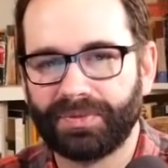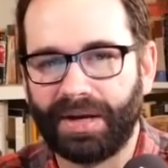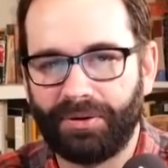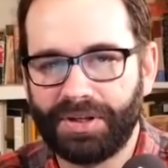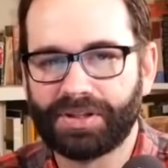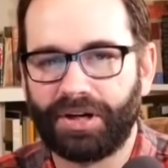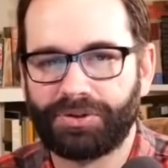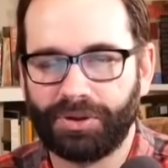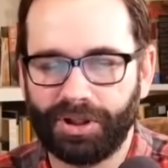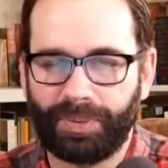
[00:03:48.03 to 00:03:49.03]
Now, in this
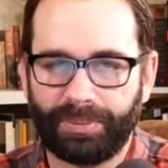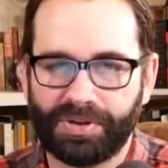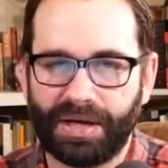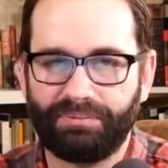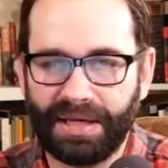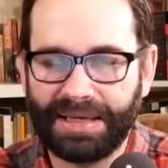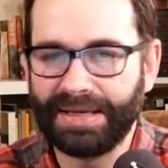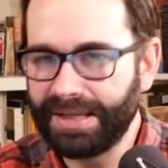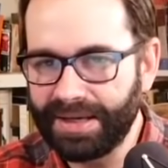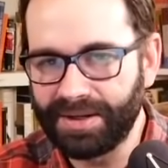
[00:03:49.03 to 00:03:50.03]
country, you'll hear people say
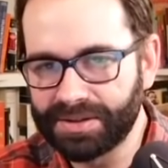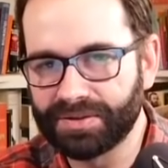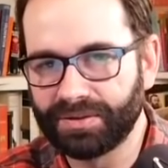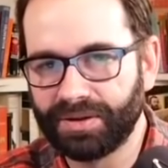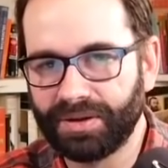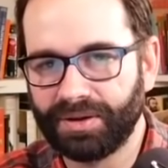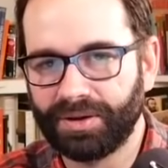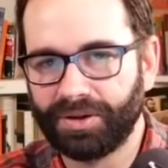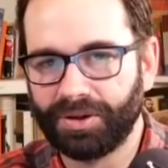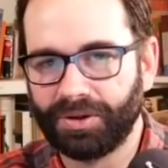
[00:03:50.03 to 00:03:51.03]
Mickey D's,
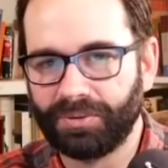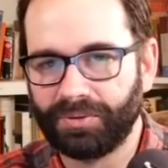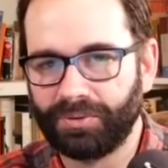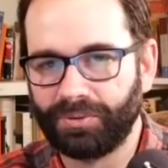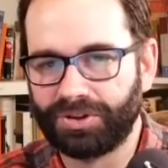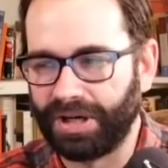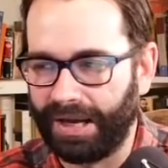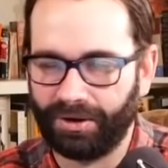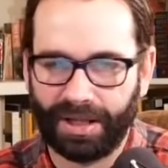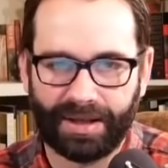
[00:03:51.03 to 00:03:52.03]
which
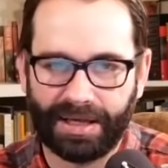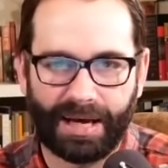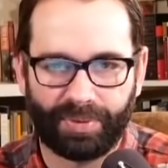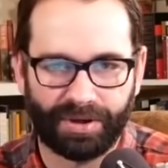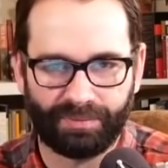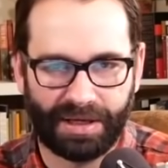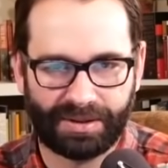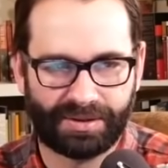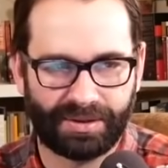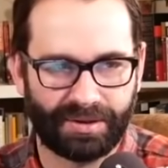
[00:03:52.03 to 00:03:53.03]
I don't like that, but it
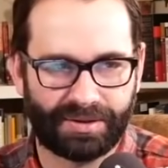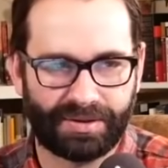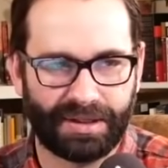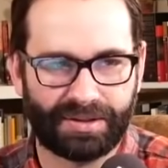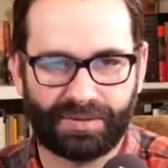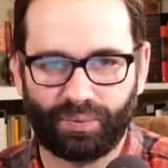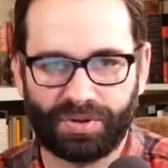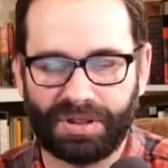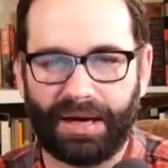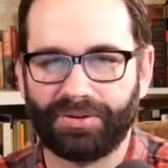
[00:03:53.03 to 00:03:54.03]
makes... it's
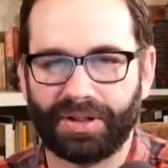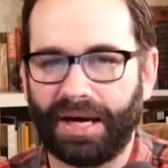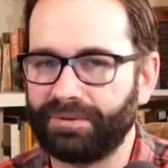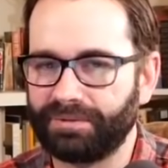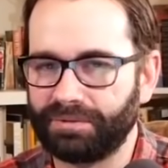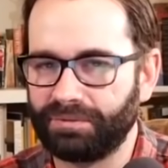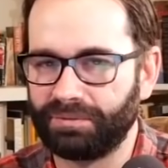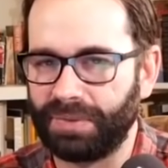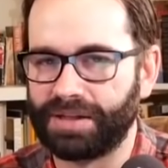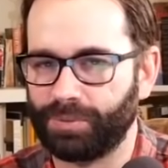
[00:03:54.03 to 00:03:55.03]
sounds a lot...
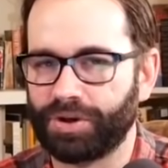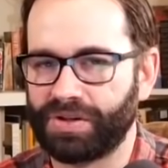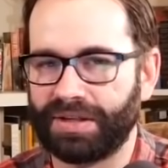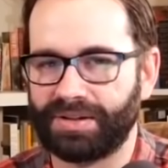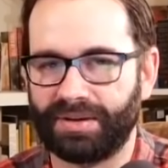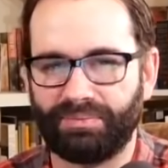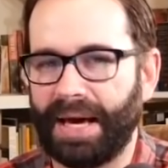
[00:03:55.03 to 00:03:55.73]
Makes more sense than